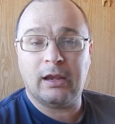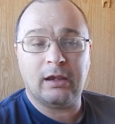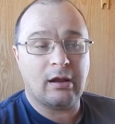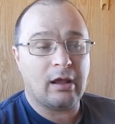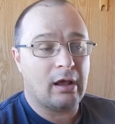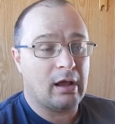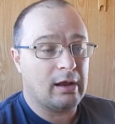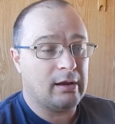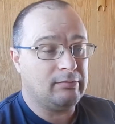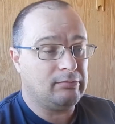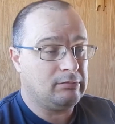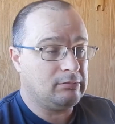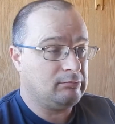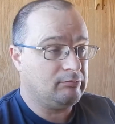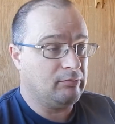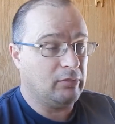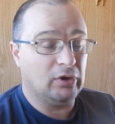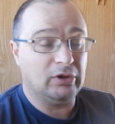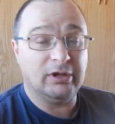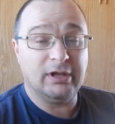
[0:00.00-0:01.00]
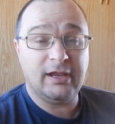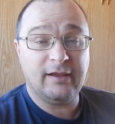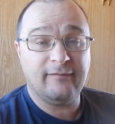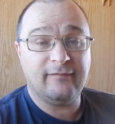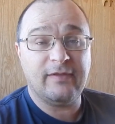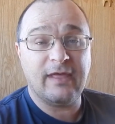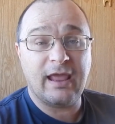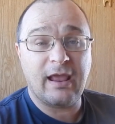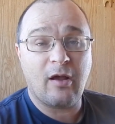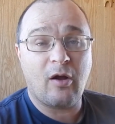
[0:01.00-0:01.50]
Bitcoin, and I
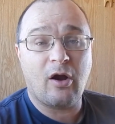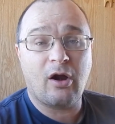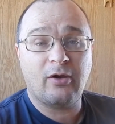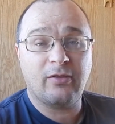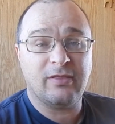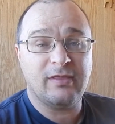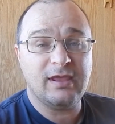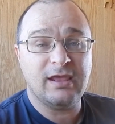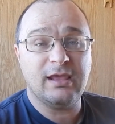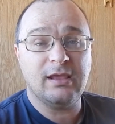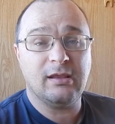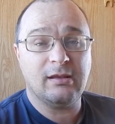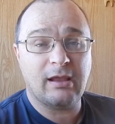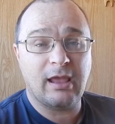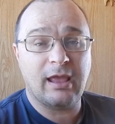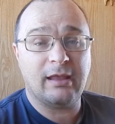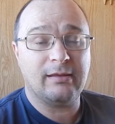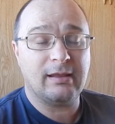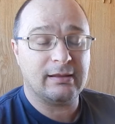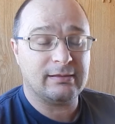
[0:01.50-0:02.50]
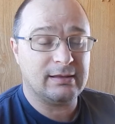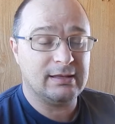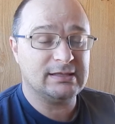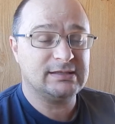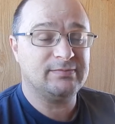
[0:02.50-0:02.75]
believe they are at